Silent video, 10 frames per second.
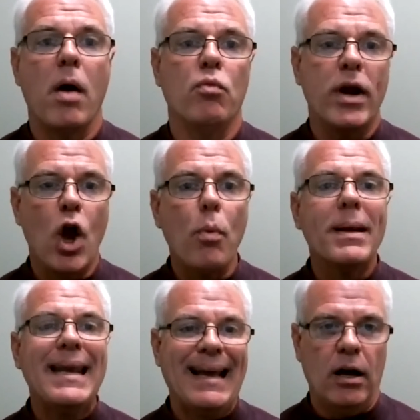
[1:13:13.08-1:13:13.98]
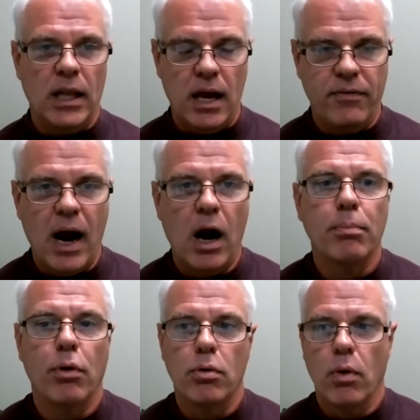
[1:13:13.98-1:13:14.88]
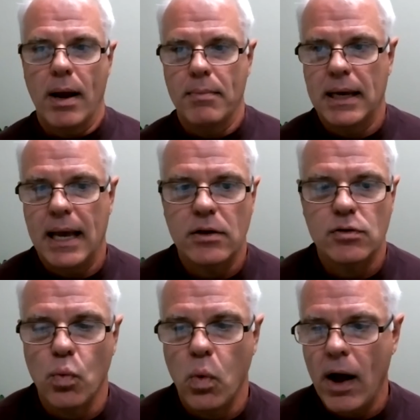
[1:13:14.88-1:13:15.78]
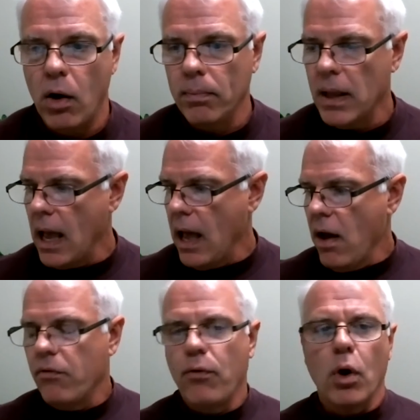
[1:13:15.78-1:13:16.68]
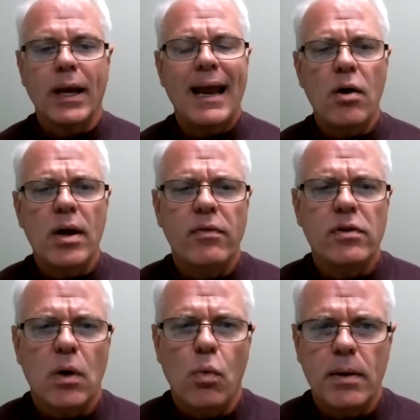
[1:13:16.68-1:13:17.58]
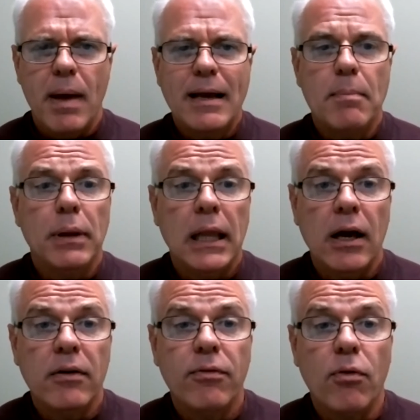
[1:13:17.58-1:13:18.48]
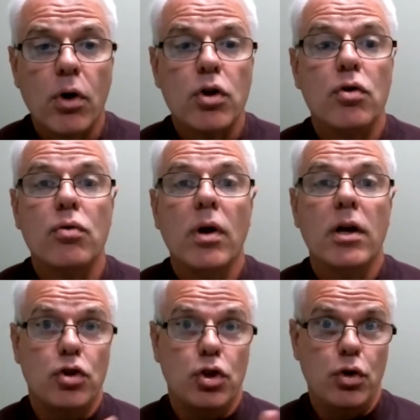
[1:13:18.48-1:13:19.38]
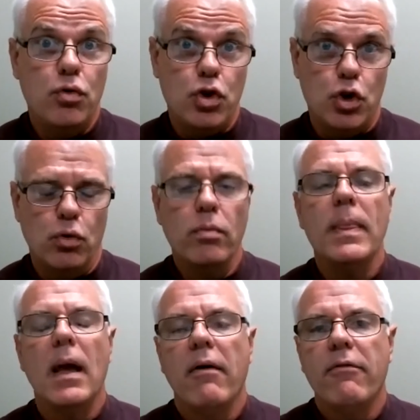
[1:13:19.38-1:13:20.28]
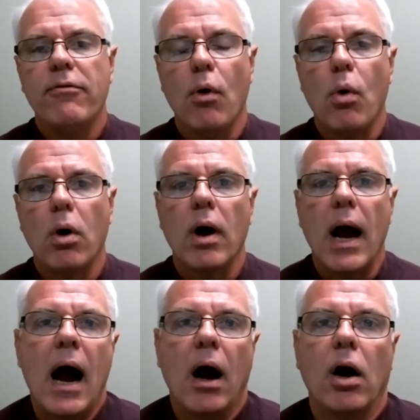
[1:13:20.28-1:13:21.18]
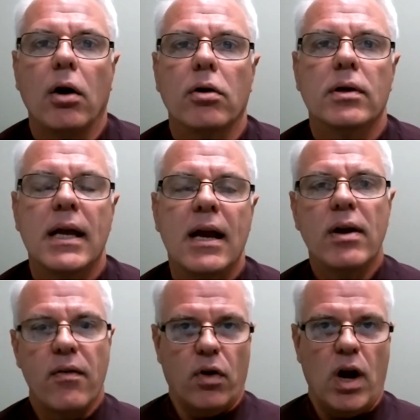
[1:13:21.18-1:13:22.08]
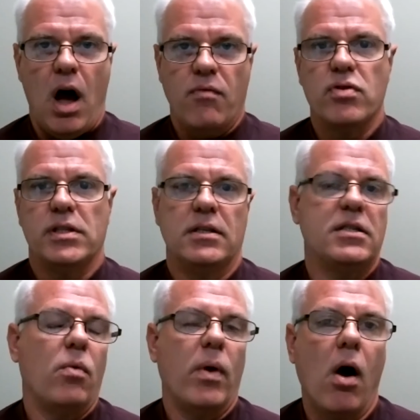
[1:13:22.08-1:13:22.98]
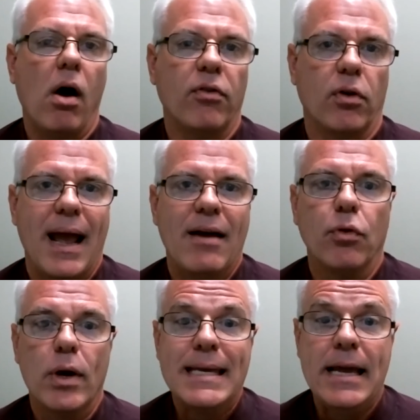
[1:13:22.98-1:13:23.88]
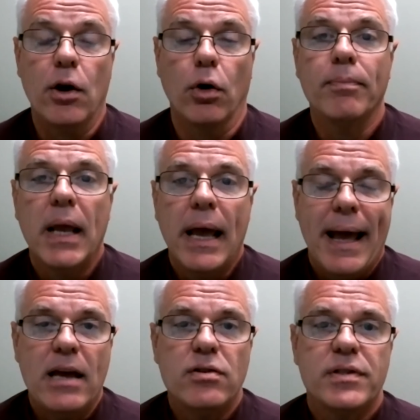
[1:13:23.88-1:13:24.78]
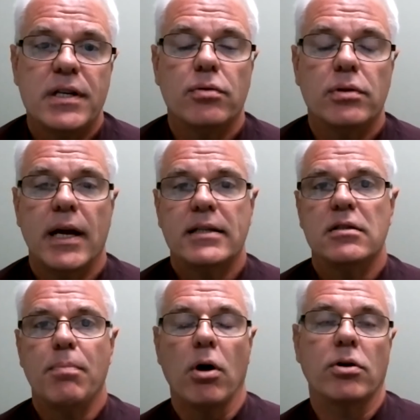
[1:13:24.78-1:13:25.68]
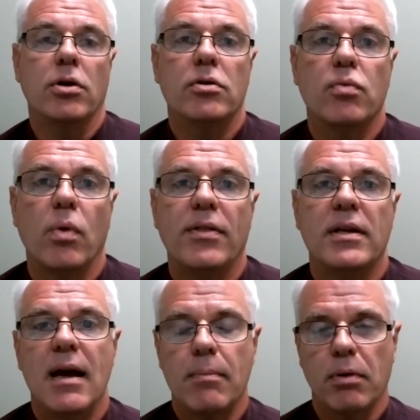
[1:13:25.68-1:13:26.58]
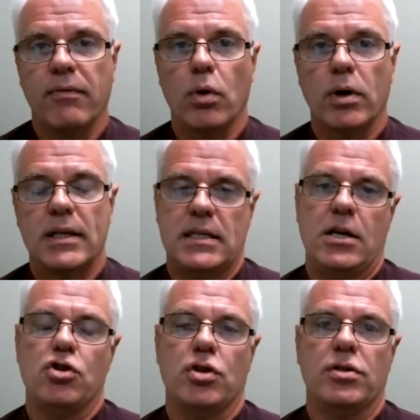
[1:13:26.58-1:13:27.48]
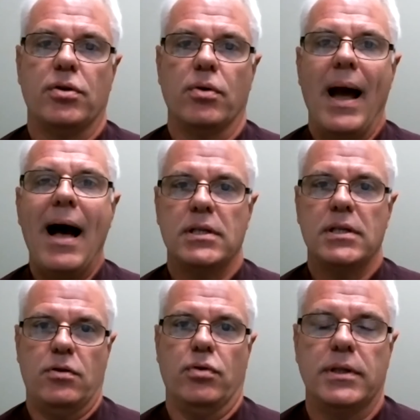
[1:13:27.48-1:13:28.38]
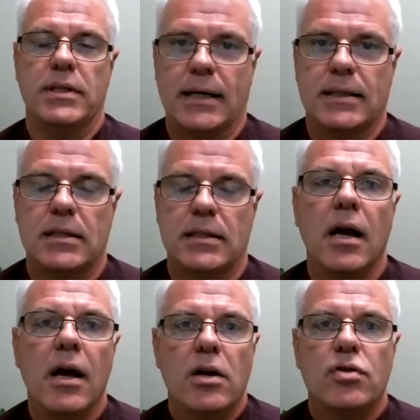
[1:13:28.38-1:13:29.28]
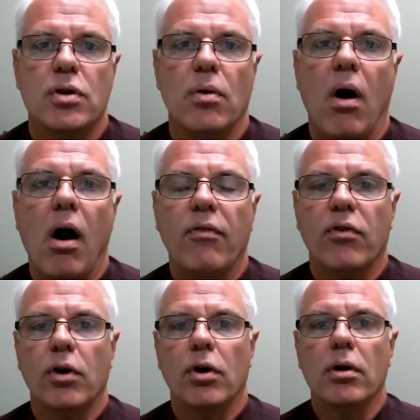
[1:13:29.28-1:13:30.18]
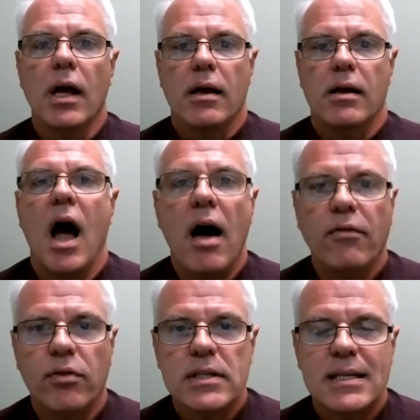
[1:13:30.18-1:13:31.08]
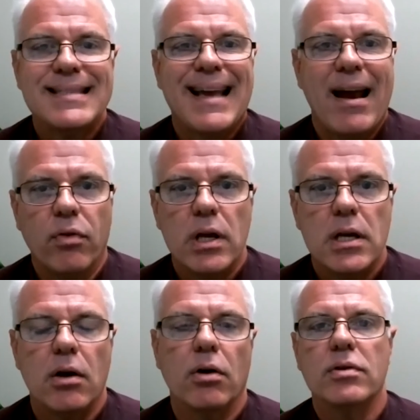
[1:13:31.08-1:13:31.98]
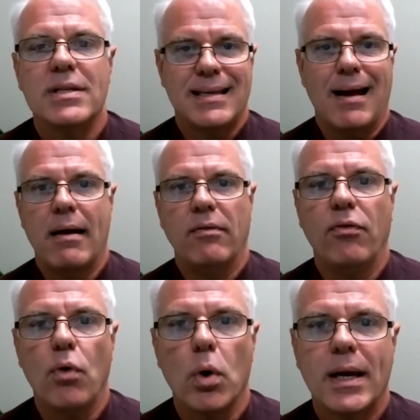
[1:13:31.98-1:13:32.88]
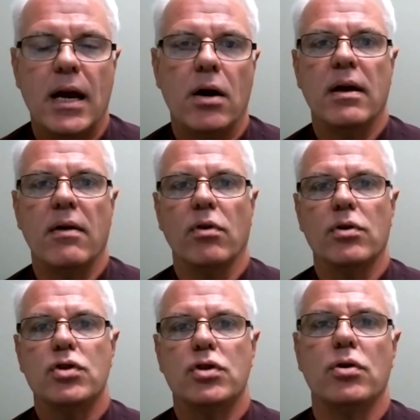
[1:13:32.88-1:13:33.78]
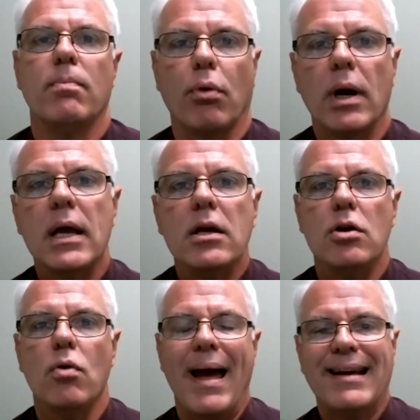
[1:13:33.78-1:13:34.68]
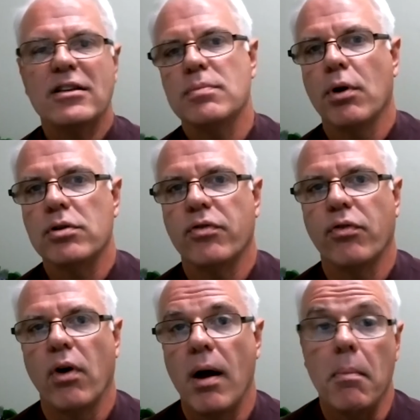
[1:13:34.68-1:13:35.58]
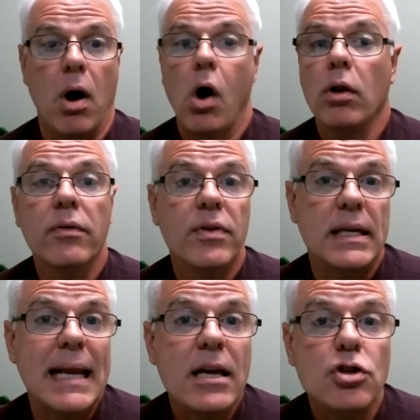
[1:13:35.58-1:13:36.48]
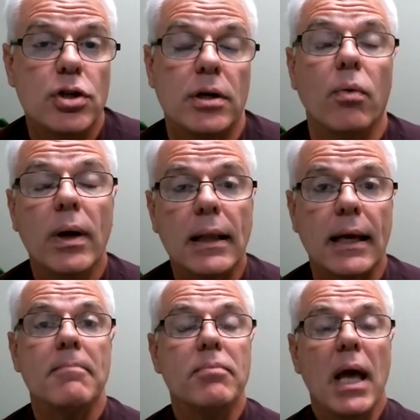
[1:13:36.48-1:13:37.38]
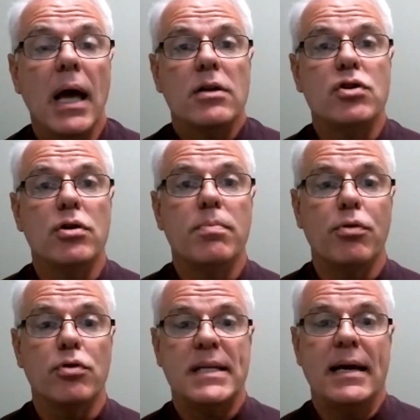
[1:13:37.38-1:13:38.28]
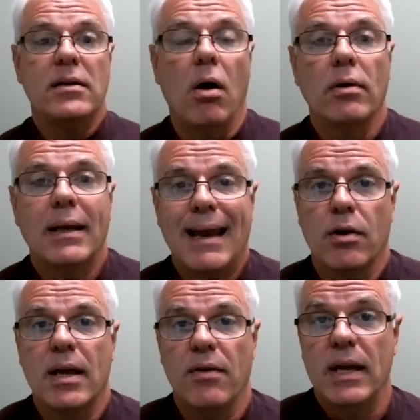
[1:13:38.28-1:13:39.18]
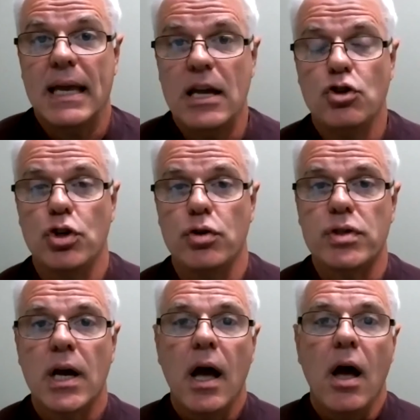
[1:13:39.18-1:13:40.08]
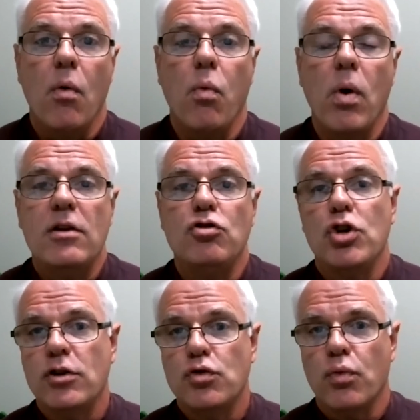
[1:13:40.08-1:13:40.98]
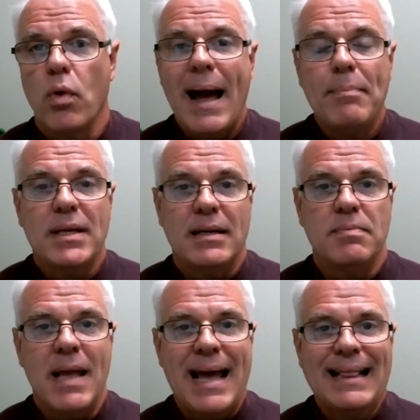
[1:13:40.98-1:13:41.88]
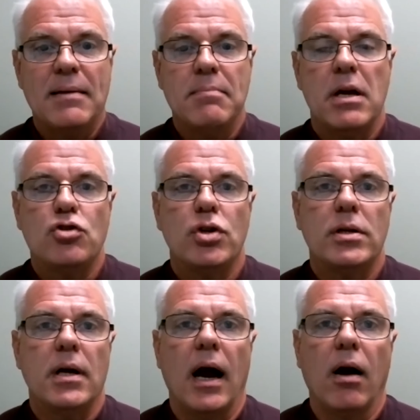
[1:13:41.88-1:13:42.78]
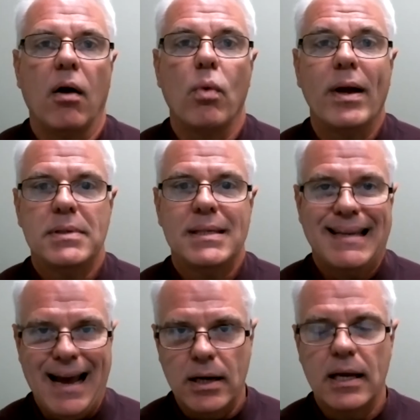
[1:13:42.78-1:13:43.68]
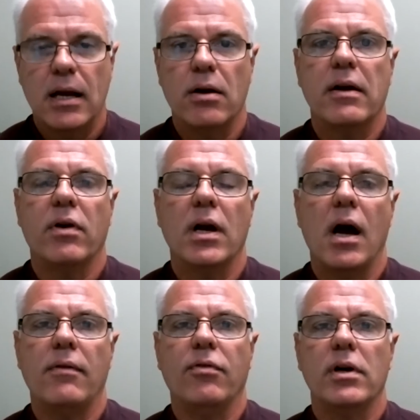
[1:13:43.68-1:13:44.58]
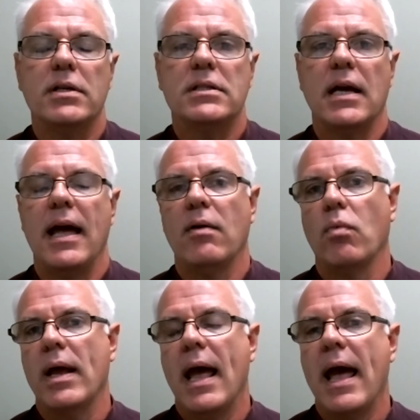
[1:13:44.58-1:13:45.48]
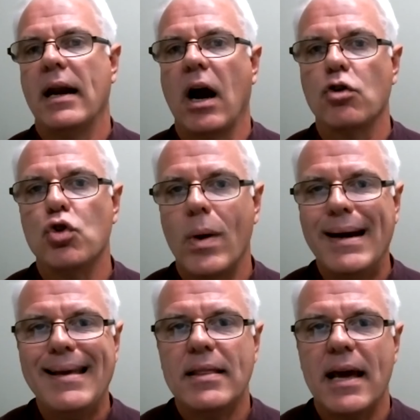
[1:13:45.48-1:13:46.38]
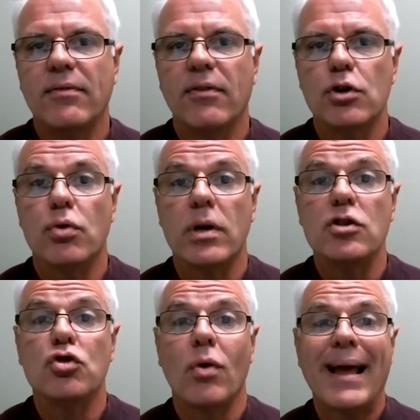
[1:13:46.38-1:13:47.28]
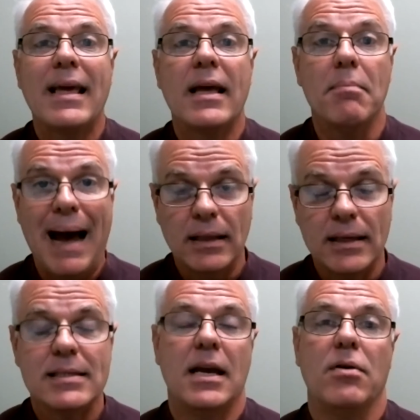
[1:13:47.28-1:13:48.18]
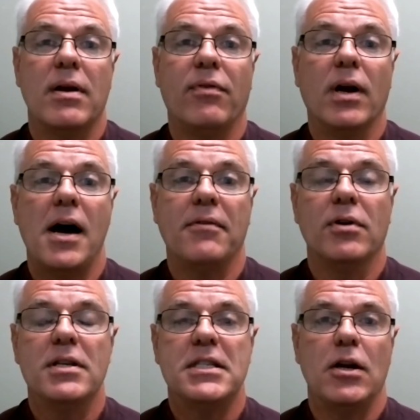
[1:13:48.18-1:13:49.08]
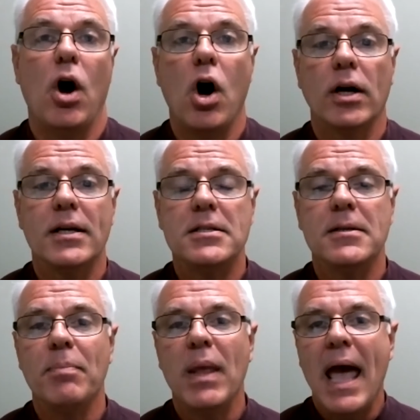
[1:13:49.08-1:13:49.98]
reopening a lot of our programming as well. For caregivers, I want to make a plug for you to you for our caregiver conferences that we offer every year. Age of Central Texas partners with a number of organizations throughout Central Texas to offer conferences every year designed for caregivers to bring you experts from all over the nation, really, to present on caregiving issues. We just wrapped, as Natalie mentioned, our Williamson County Caregiver Conference, and we had our 20th anniversary Striking a Balance Caregiver Conference in August.